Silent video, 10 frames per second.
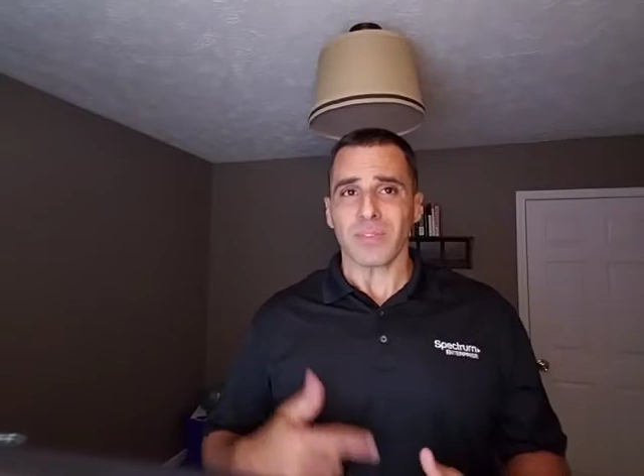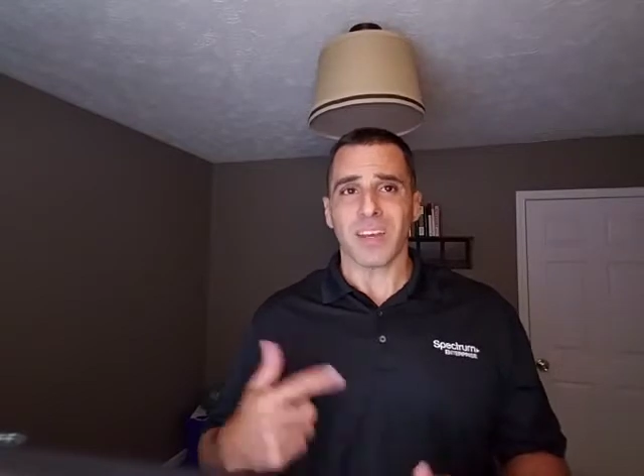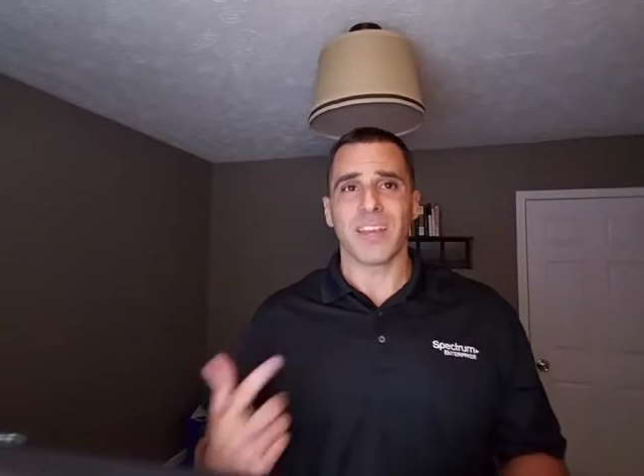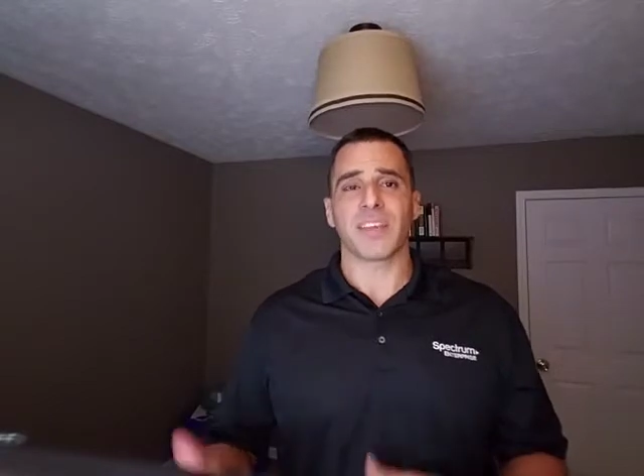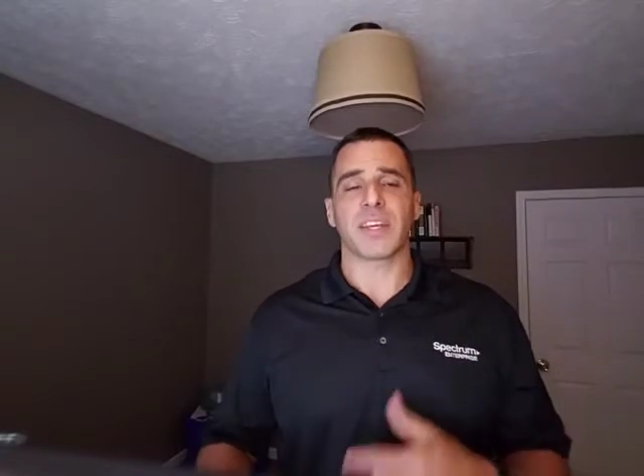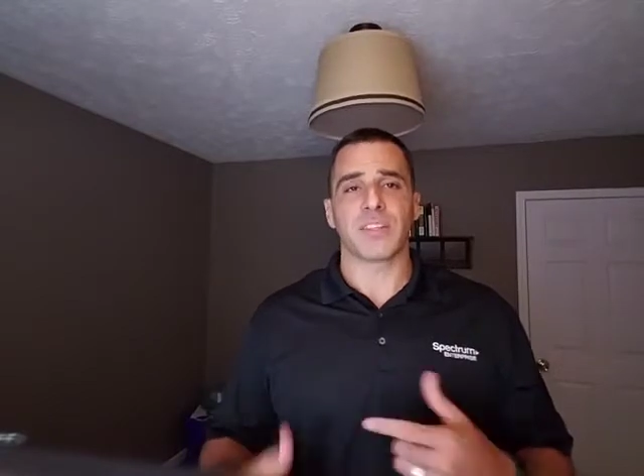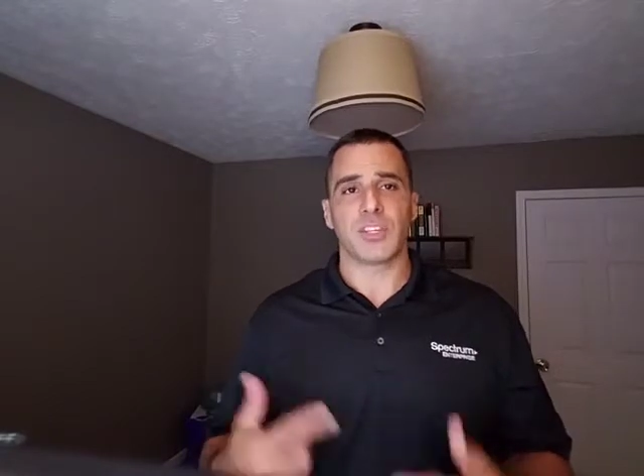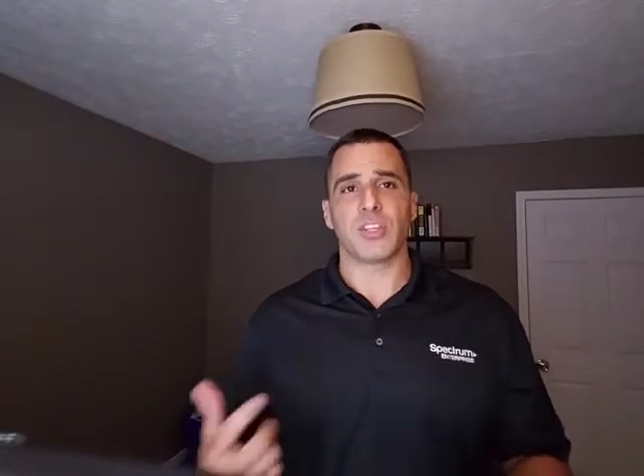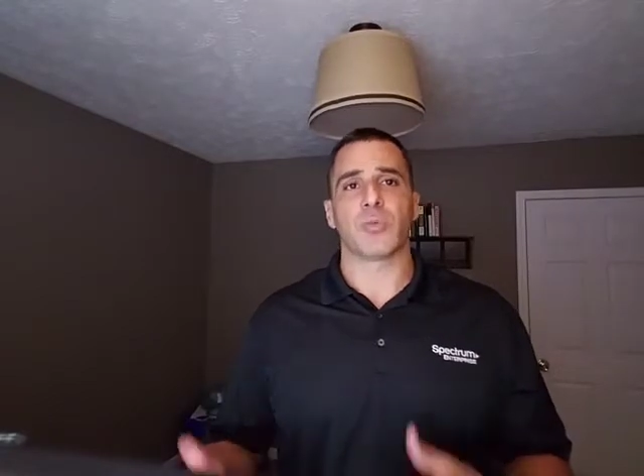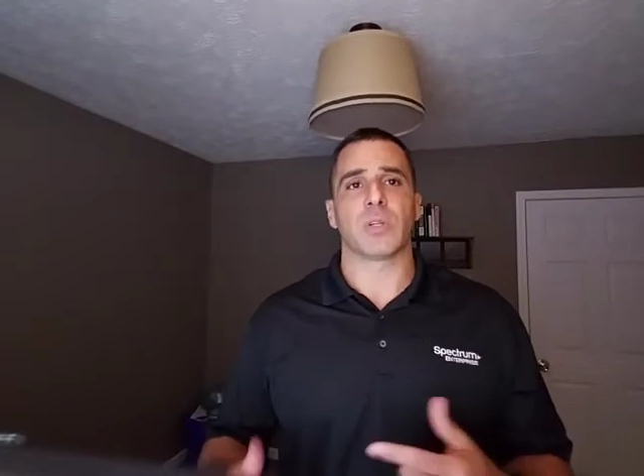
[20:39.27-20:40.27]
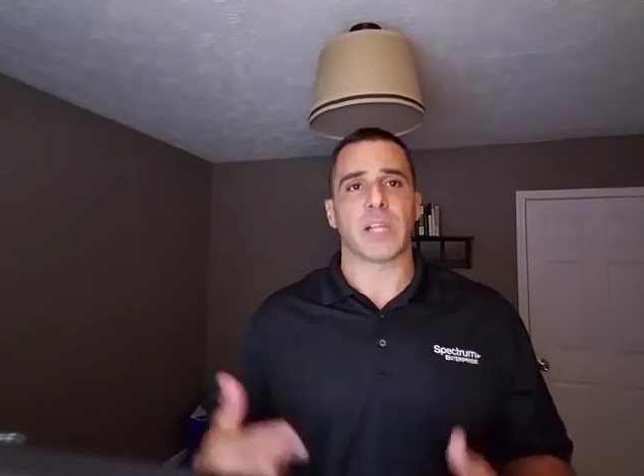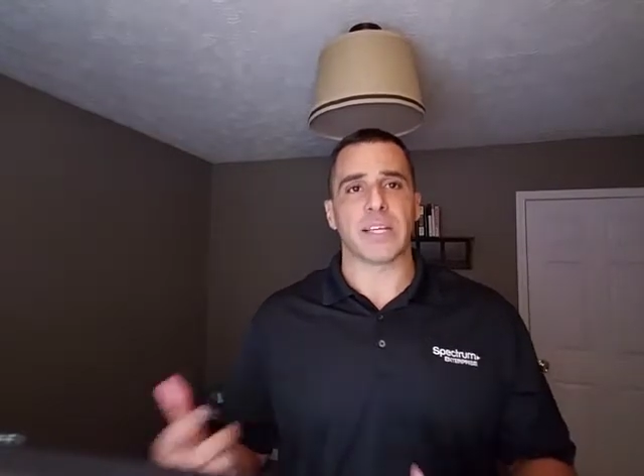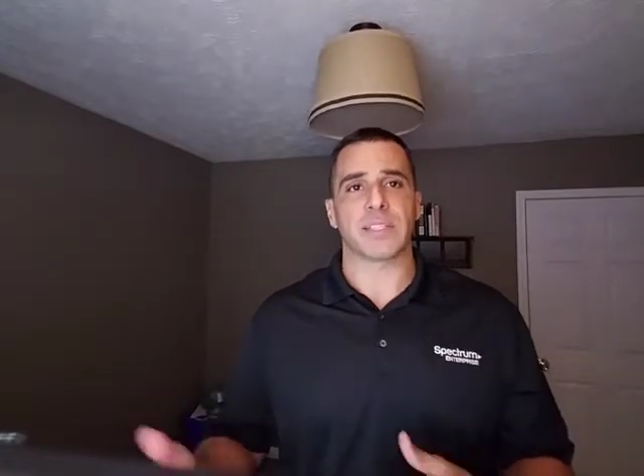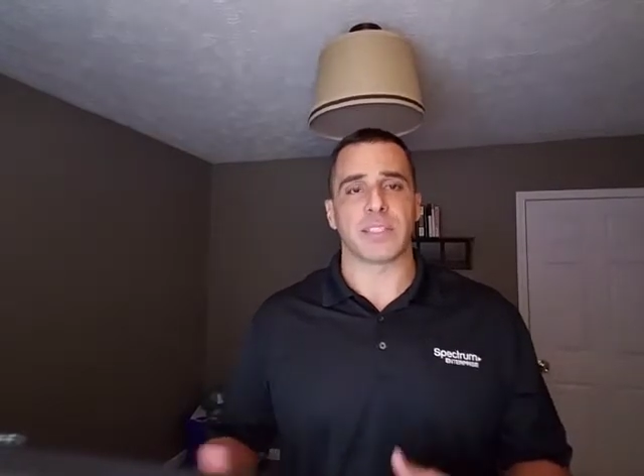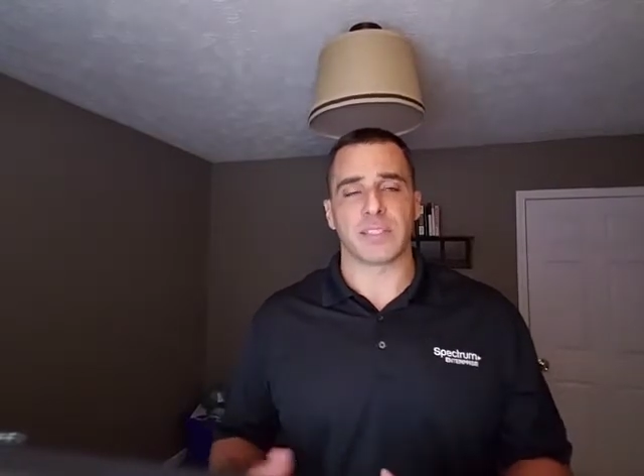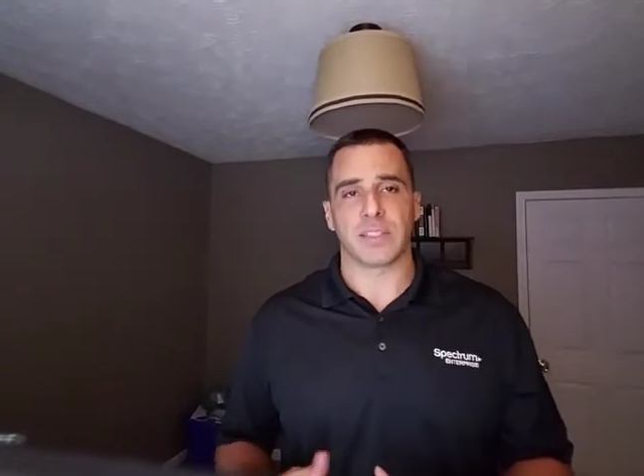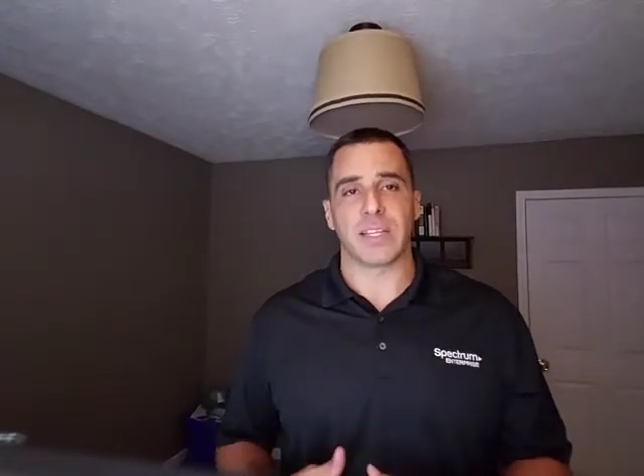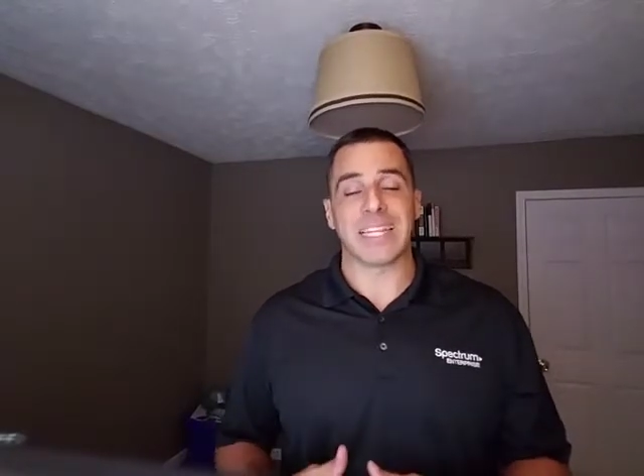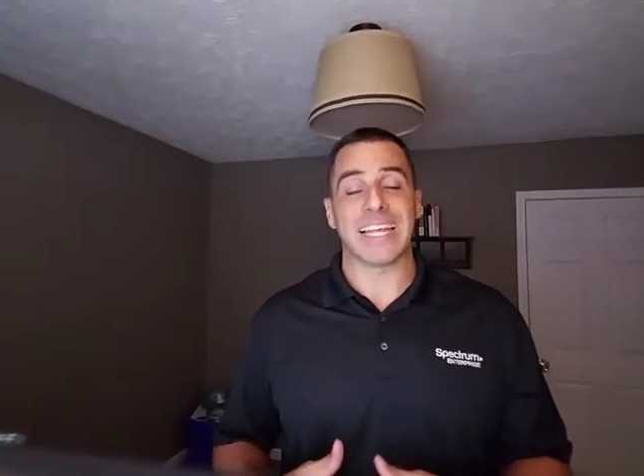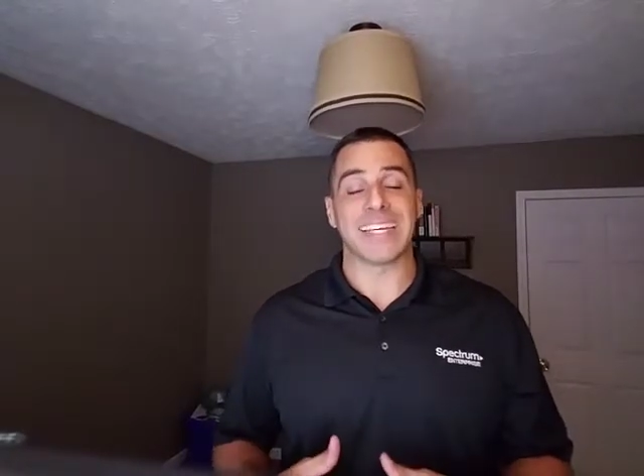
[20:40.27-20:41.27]
and the continual
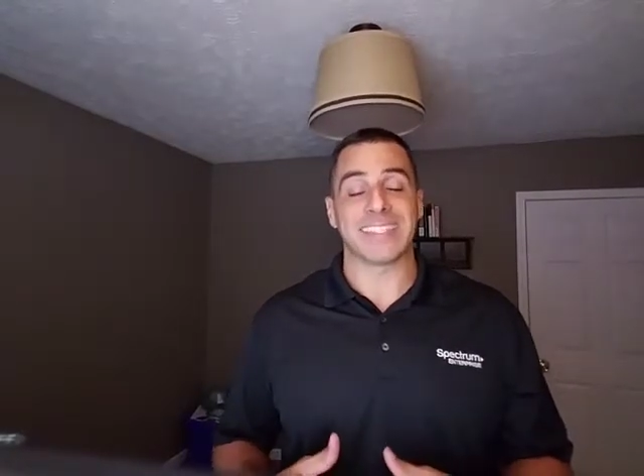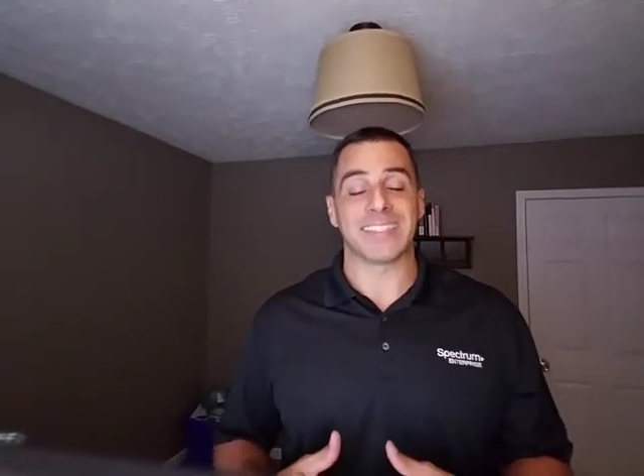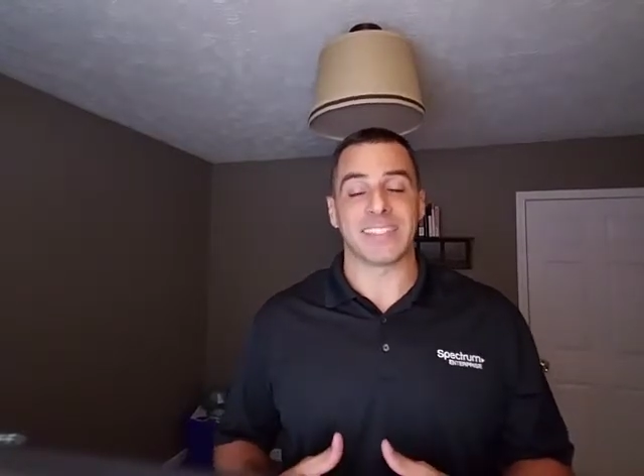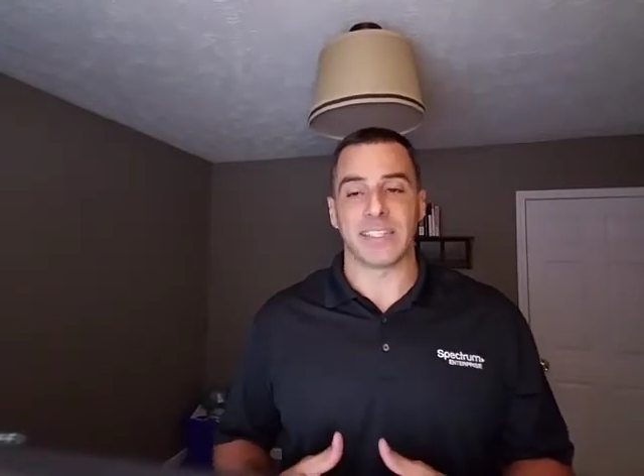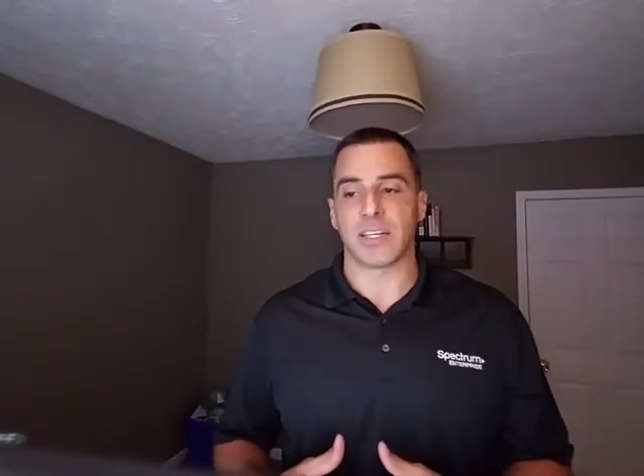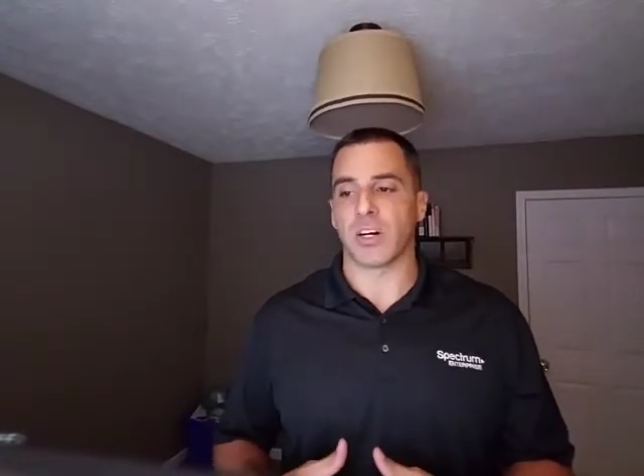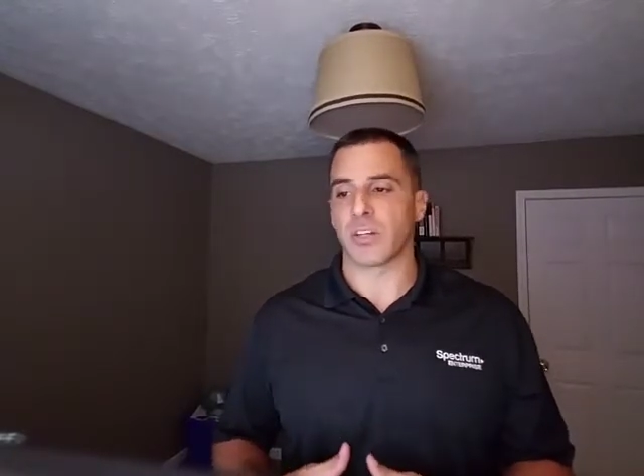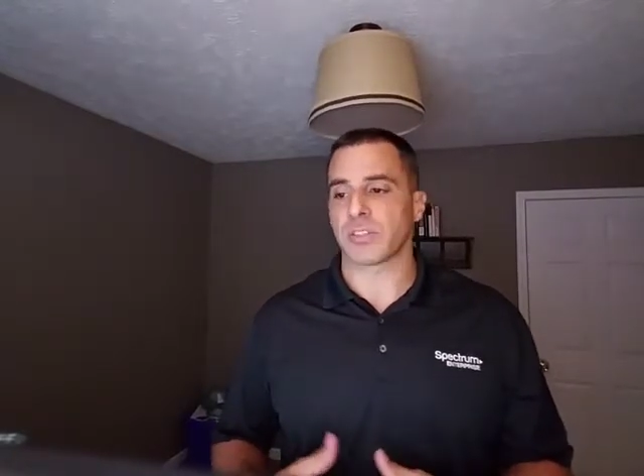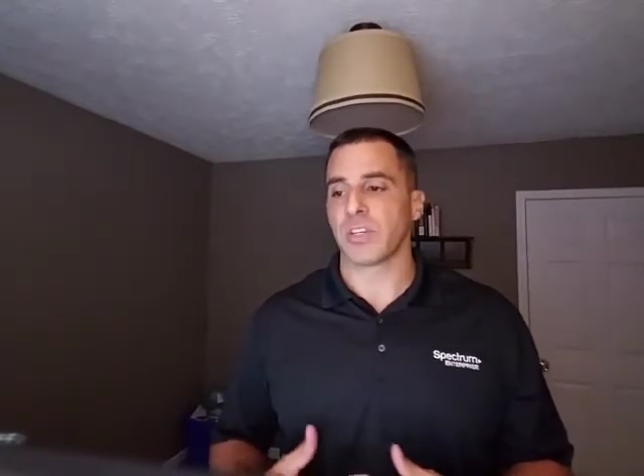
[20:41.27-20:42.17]
licensing cost.